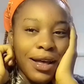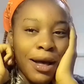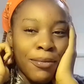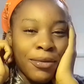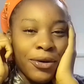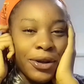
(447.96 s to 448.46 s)

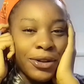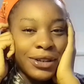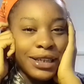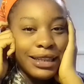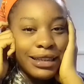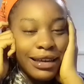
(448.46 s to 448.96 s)
I'm going on
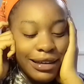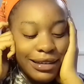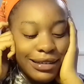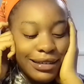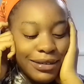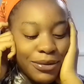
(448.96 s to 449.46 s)
a date
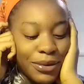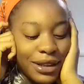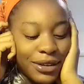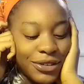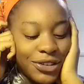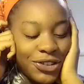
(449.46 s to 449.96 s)

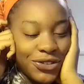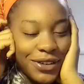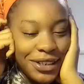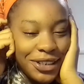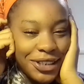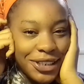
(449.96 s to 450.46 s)
with a
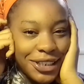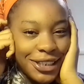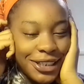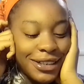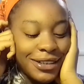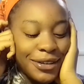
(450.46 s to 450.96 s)

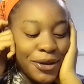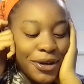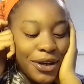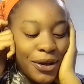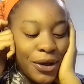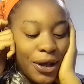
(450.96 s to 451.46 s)
stranger.
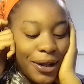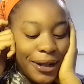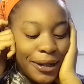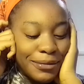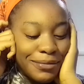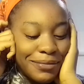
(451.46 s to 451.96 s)

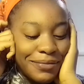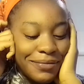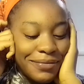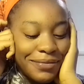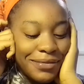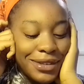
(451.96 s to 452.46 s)

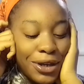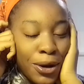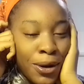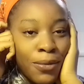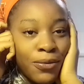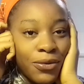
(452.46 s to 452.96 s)
Um,
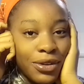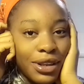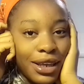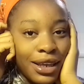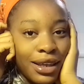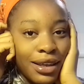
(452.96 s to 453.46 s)

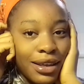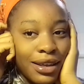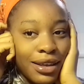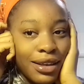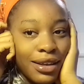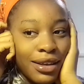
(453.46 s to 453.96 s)
hopefully
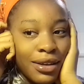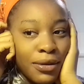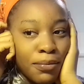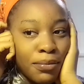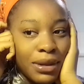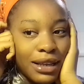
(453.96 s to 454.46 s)

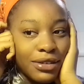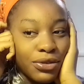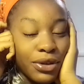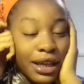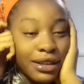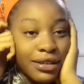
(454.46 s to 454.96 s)
plans
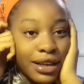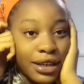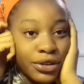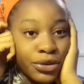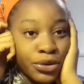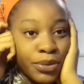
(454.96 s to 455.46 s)
don't get
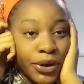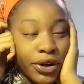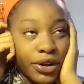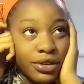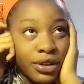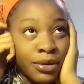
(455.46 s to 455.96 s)
cancelled
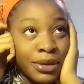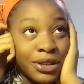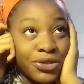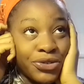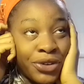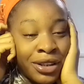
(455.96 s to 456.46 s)
because um
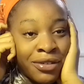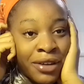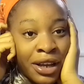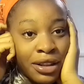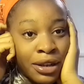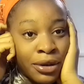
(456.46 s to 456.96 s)
it's raining
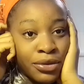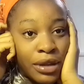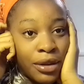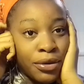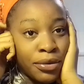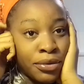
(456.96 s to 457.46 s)
right now, so
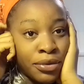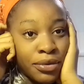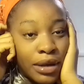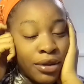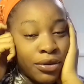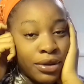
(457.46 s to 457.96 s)
I don't know.
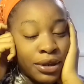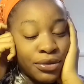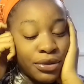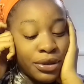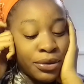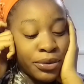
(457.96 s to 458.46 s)
I don't know how
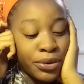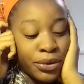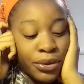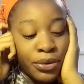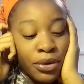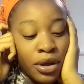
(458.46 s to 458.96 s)
today will
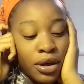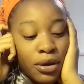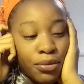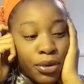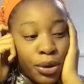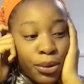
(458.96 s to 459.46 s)
go
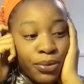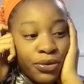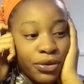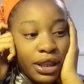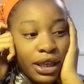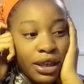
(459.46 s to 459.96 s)
but
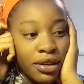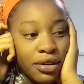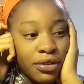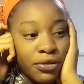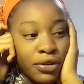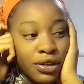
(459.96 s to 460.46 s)
hopefully
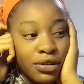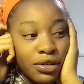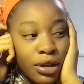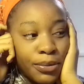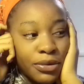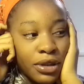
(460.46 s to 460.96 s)
the rain
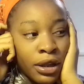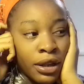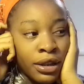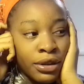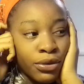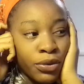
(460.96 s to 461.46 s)
stops
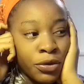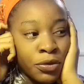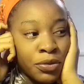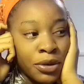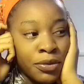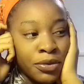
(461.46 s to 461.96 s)
and we'll
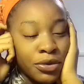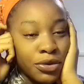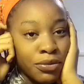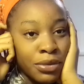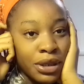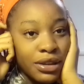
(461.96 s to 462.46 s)
be able to
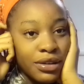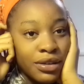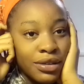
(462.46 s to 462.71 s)
meet